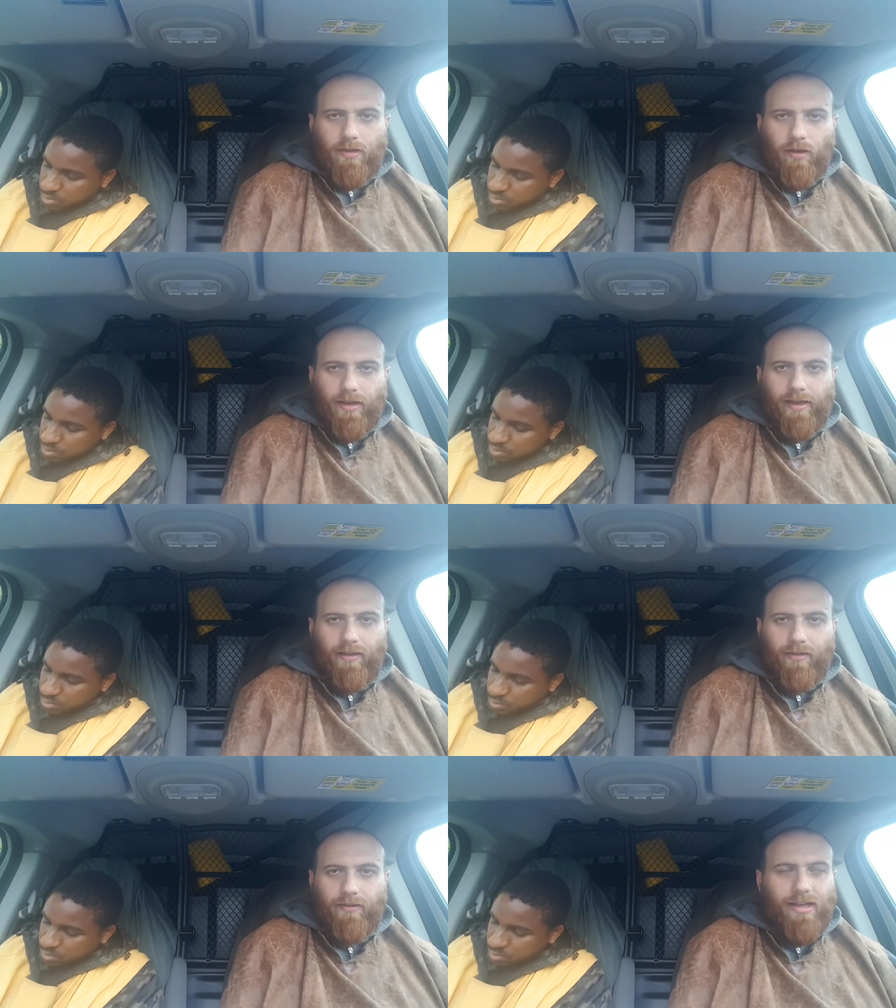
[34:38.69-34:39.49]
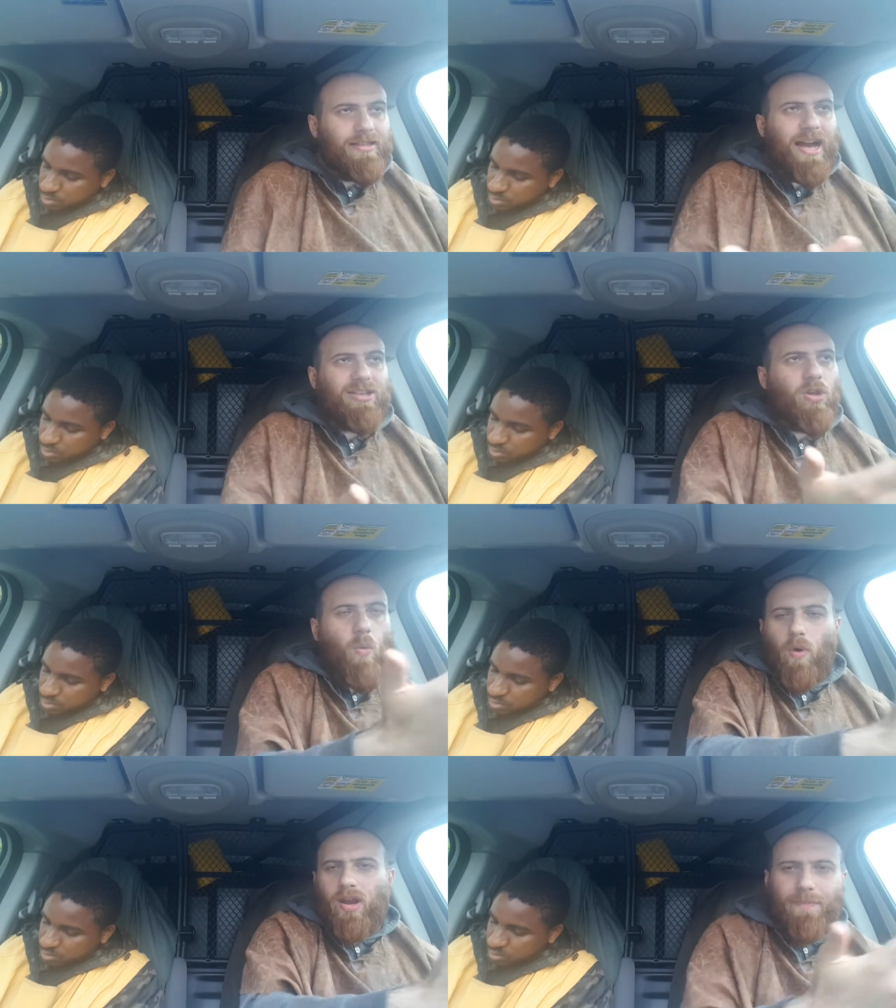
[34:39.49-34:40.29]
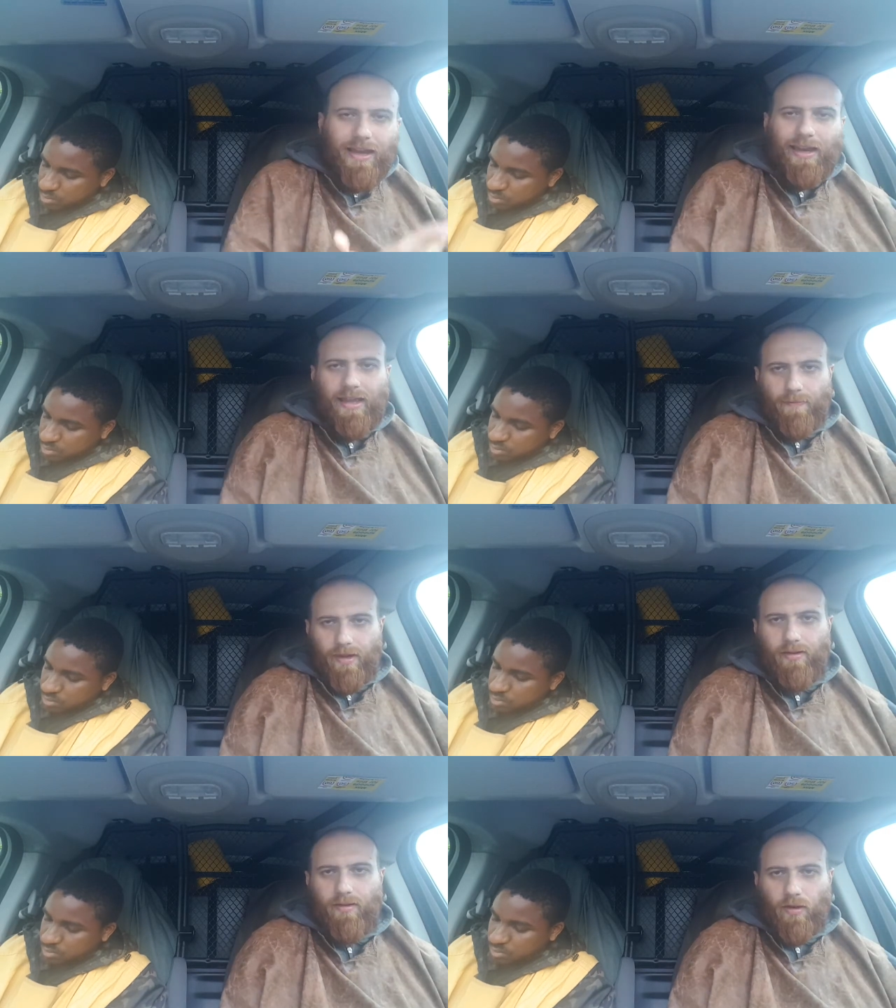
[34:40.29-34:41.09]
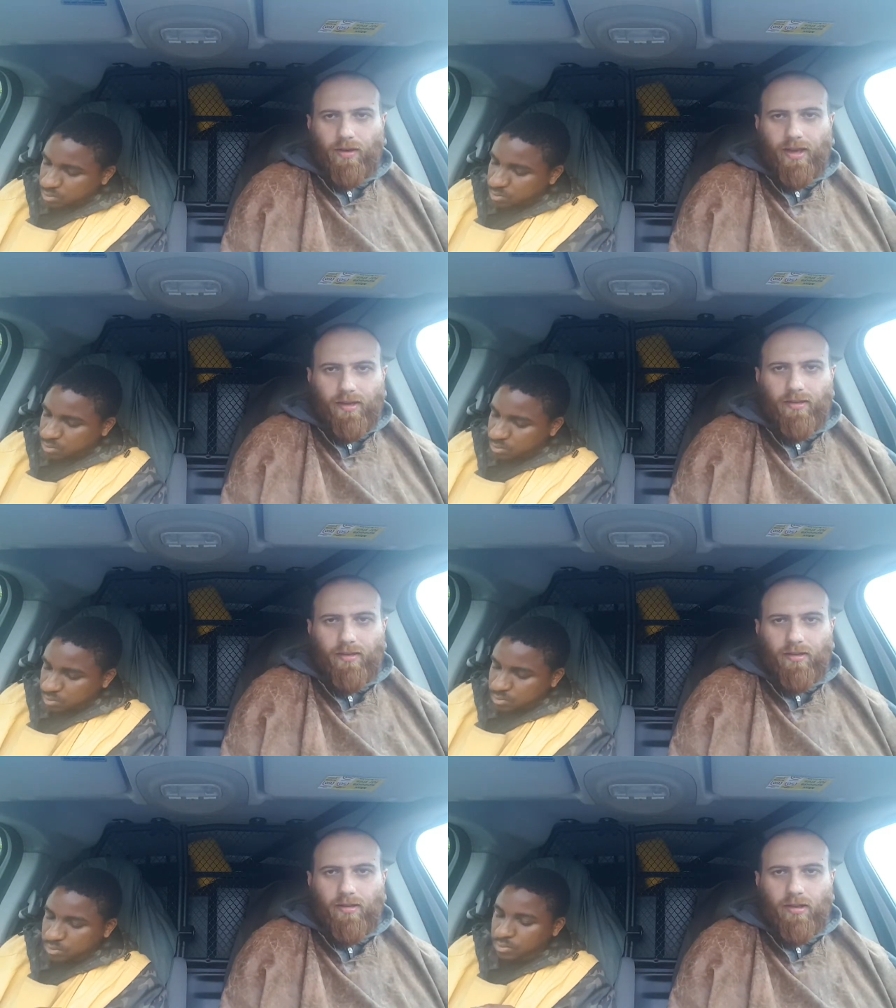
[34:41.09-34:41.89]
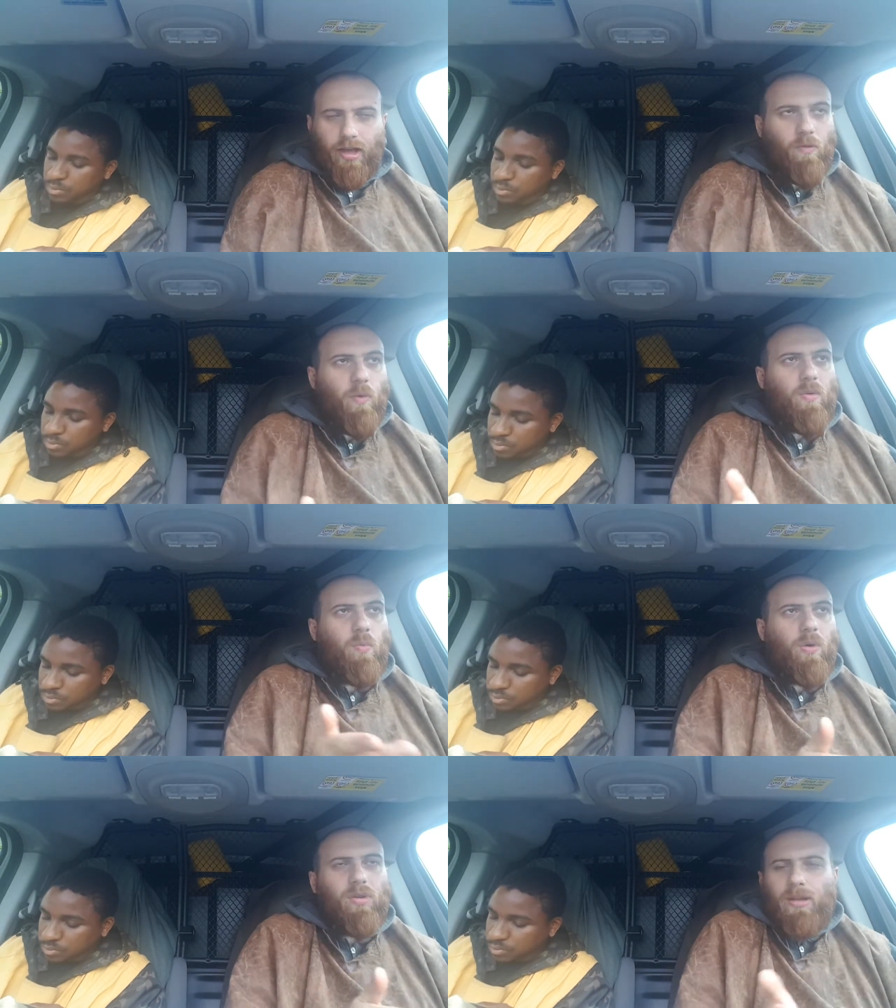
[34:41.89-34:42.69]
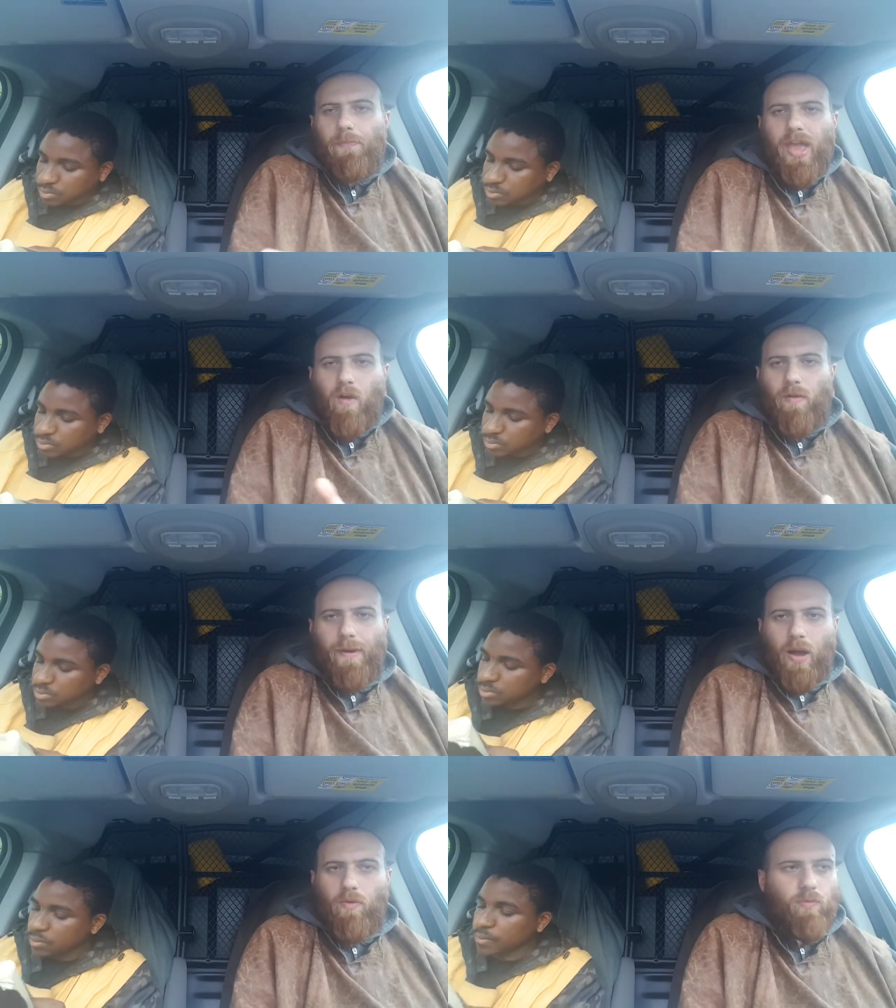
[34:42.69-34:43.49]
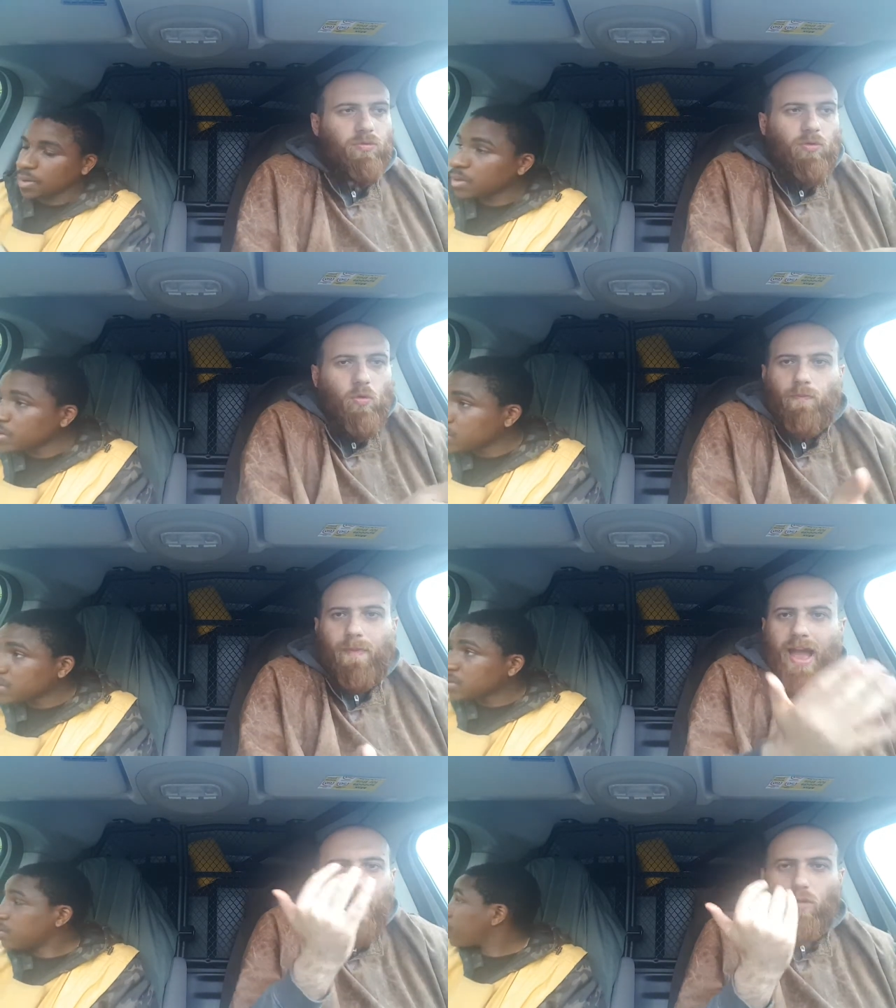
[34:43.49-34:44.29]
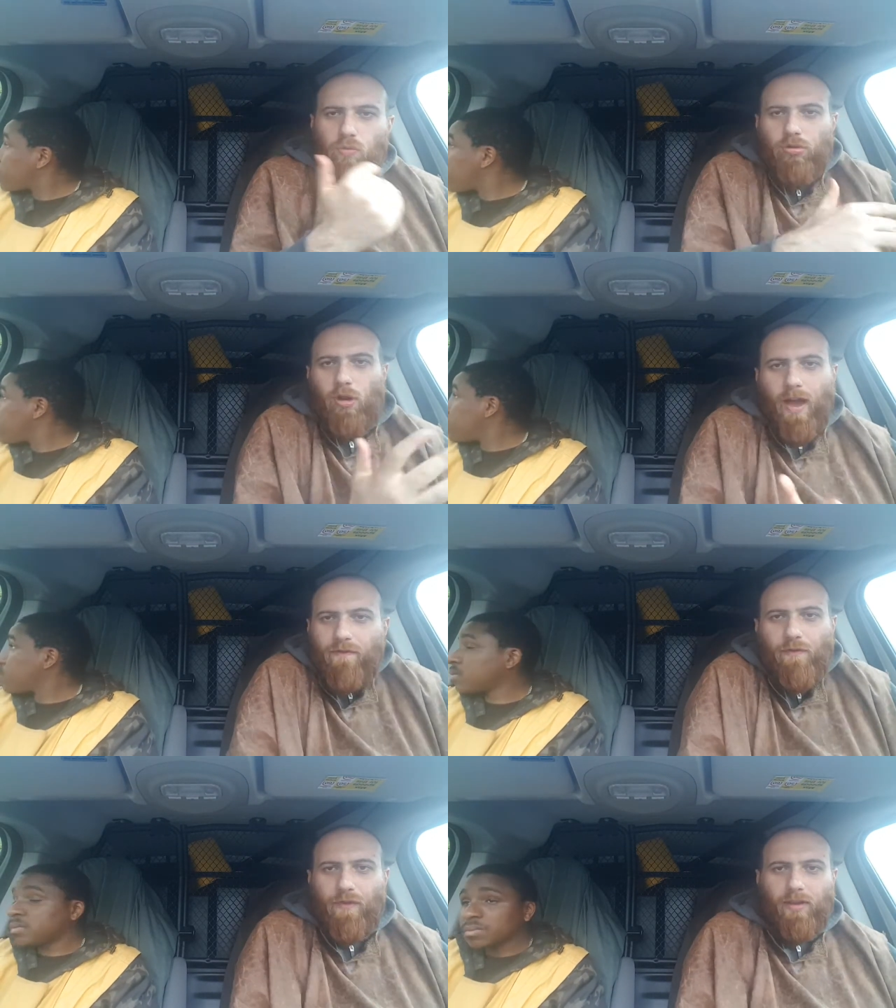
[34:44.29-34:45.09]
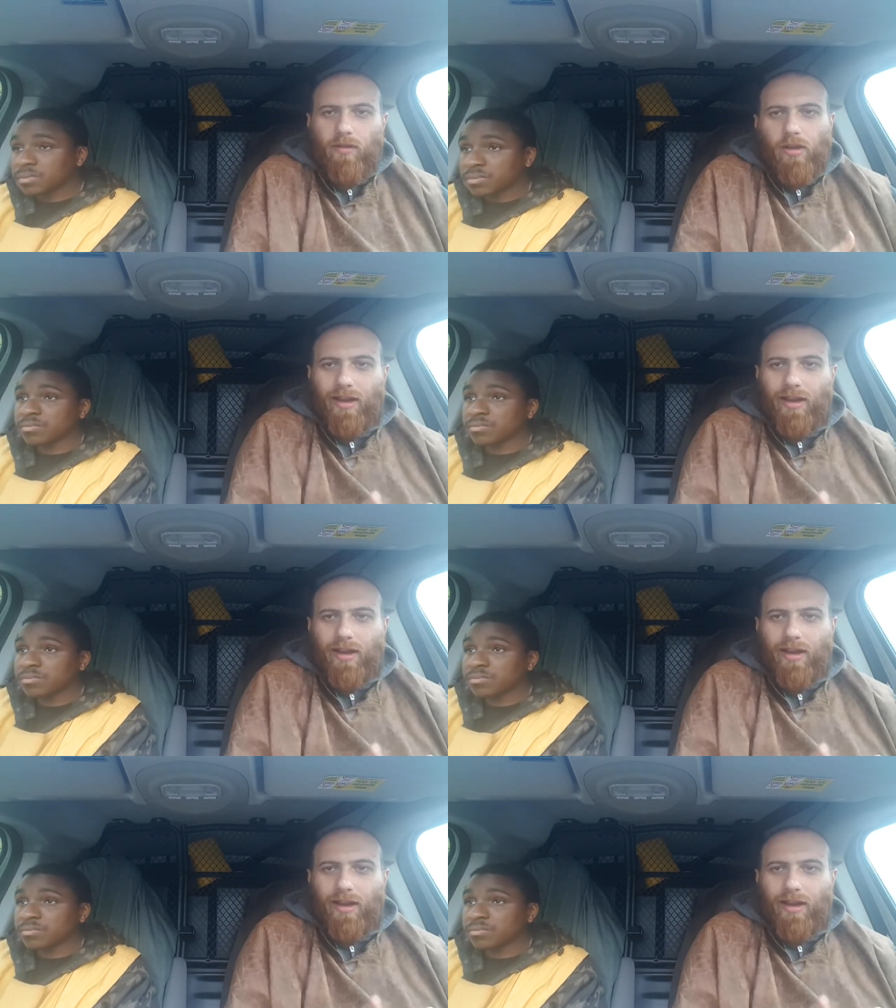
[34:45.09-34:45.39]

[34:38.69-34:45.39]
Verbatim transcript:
Speaker 1: Okay? These guys don't want to be clean, man. Okay? Mm. And when, what, what, did Peter reply with? Well, my head also, everything.